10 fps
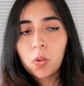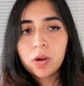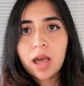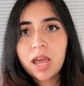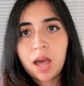
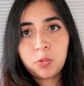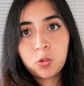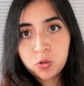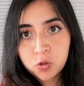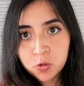I have
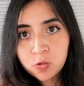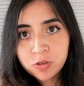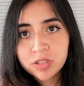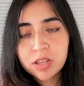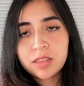to
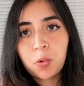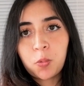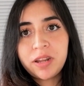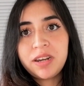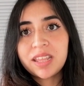choose the
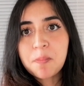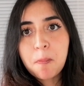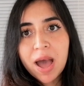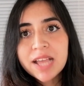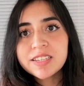one that
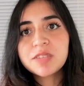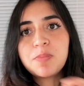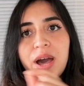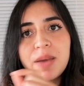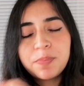matches
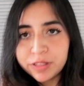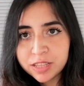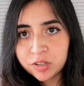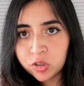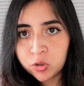my
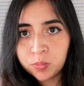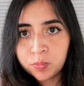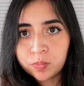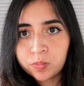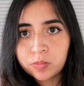prediction.
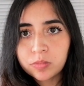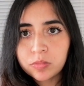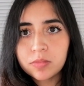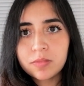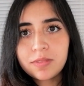
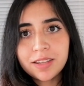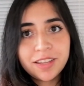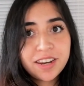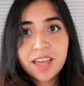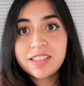
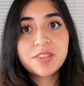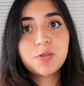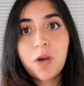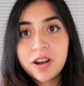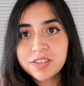And that is one